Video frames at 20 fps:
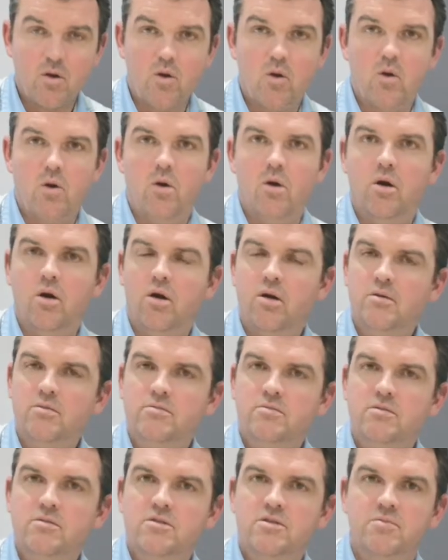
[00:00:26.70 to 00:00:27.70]
Oh,
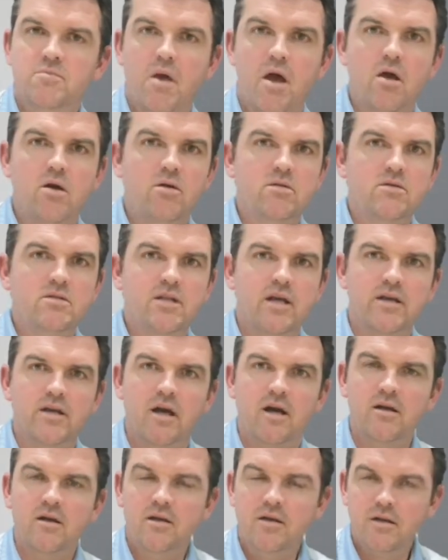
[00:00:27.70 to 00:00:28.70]
it smells
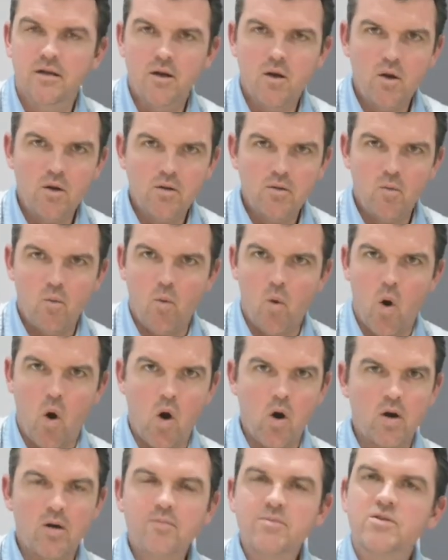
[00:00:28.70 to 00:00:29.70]
like a
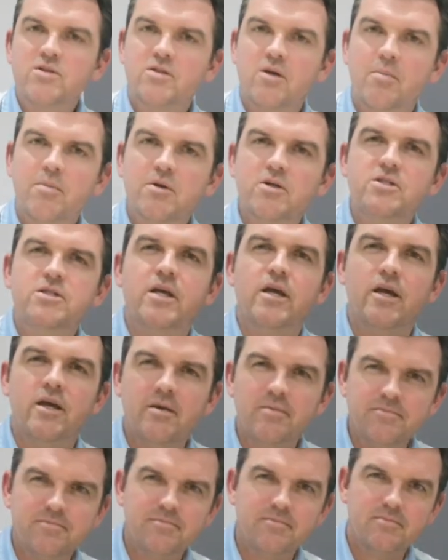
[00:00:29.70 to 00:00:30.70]
warm summer's
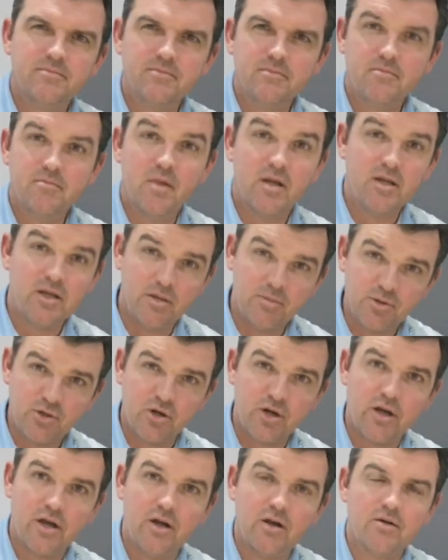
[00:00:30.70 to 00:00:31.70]
day. It
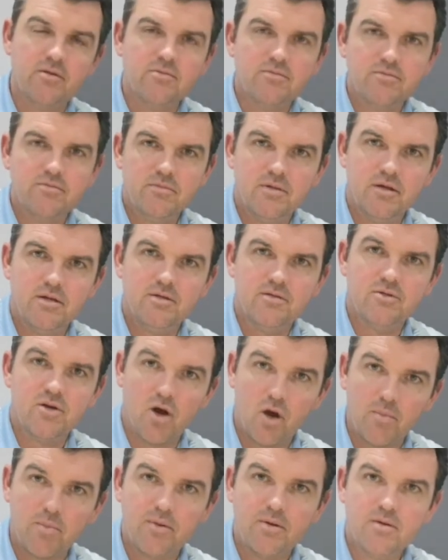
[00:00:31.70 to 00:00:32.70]
keeps your hair in
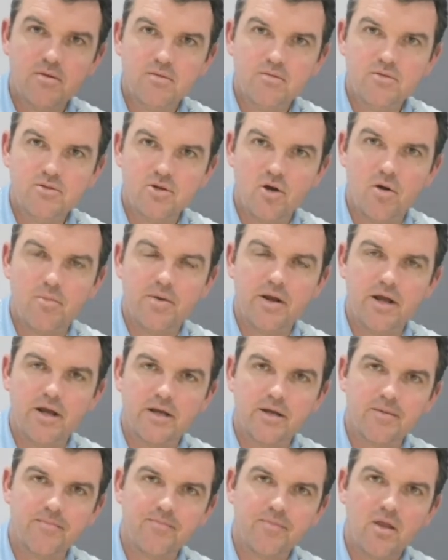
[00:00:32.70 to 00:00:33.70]
top
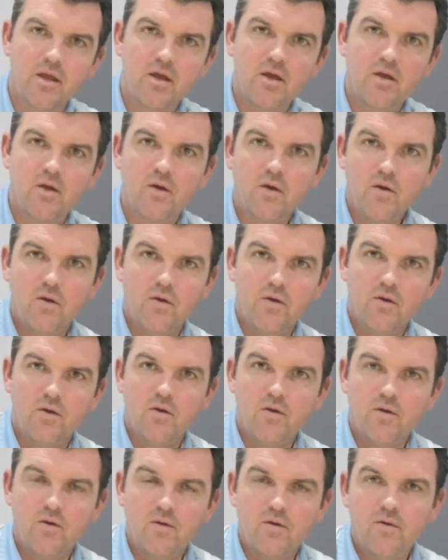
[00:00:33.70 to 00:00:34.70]

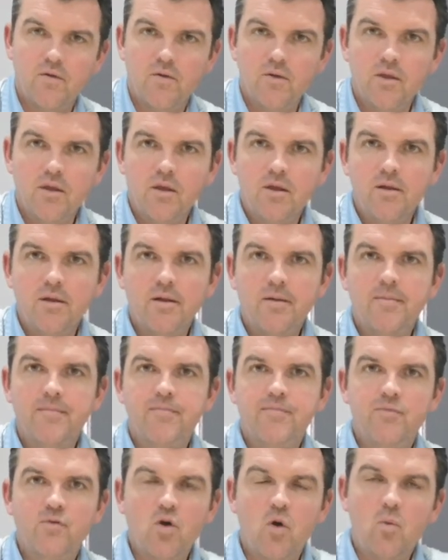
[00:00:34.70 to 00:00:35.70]
neck.
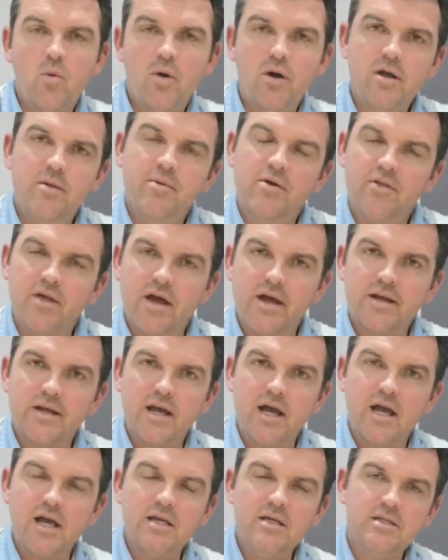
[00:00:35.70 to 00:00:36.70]
Don't worry about
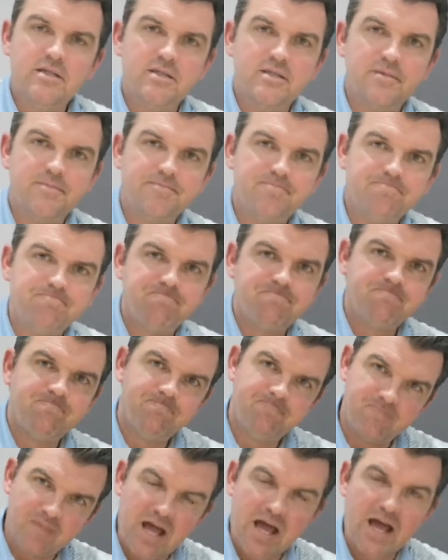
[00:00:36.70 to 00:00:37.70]
that, guys.
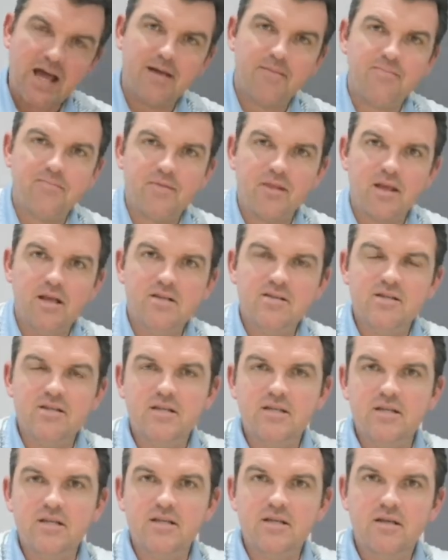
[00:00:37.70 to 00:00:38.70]
That is
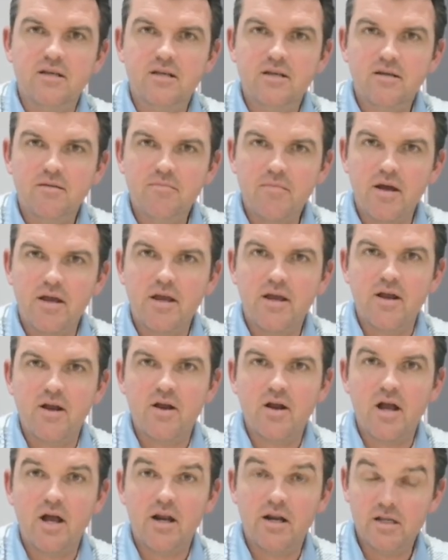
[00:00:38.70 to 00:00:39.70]
indeed my
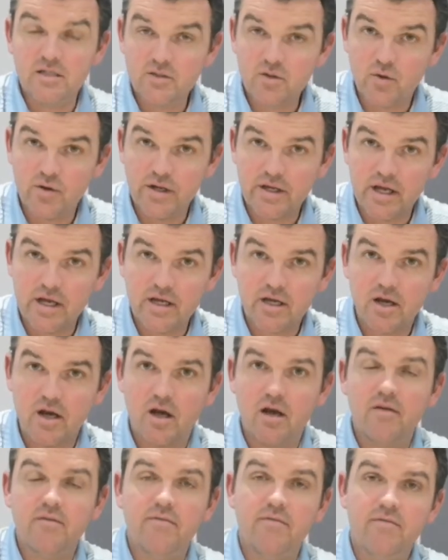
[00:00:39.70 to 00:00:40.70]
hair, and it's going to get
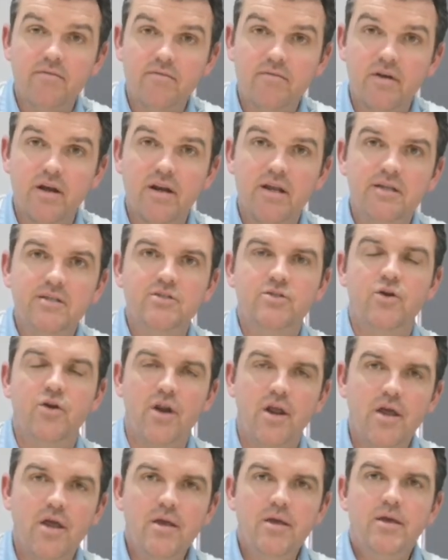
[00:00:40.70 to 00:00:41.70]
cut very
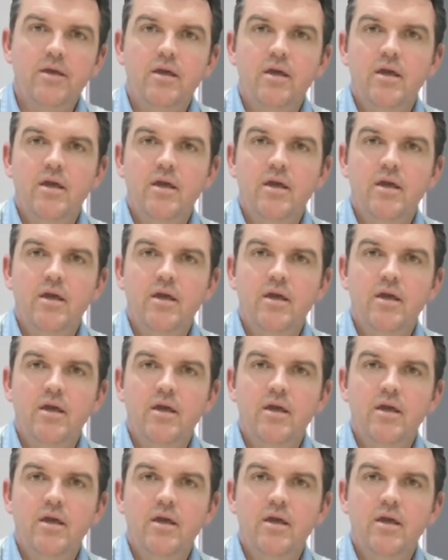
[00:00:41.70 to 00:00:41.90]
soon.